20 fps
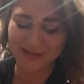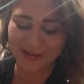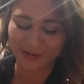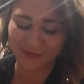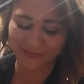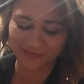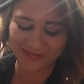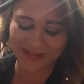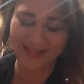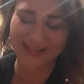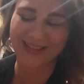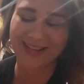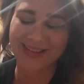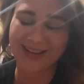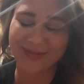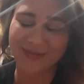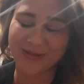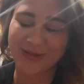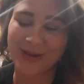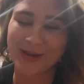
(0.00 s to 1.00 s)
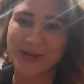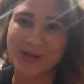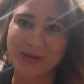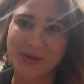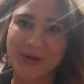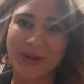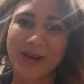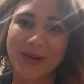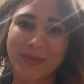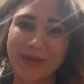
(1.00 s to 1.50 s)
So I'm such a
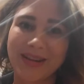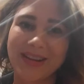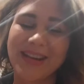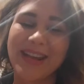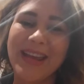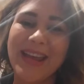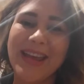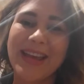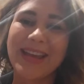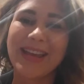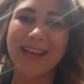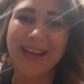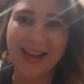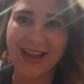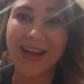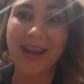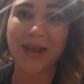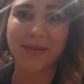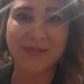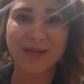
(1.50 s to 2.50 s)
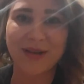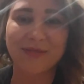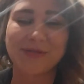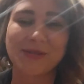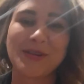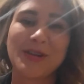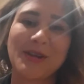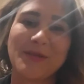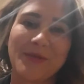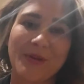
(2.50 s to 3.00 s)
dork, but it got named
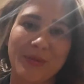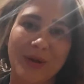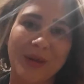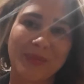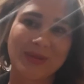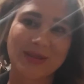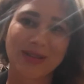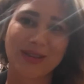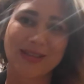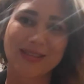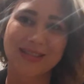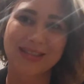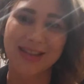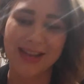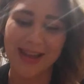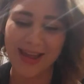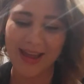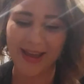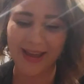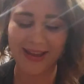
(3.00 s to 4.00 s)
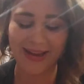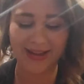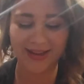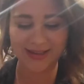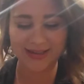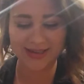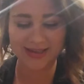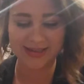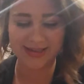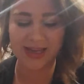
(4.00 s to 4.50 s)
after him for Poppa Sauce.
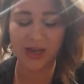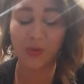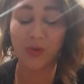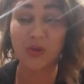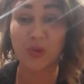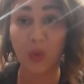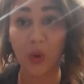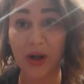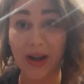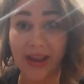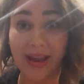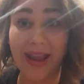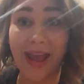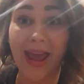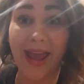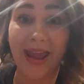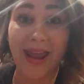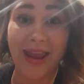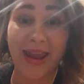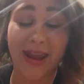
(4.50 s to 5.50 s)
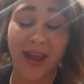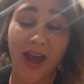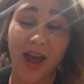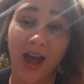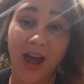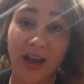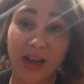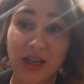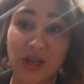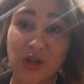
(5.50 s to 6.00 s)
And because he was wanting a
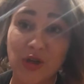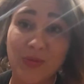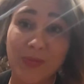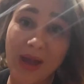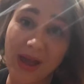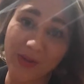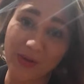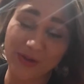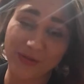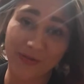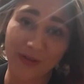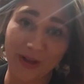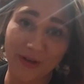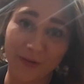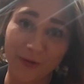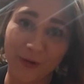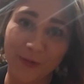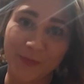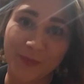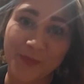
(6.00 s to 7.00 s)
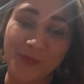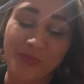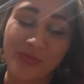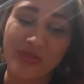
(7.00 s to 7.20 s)
honeydew melon flavor.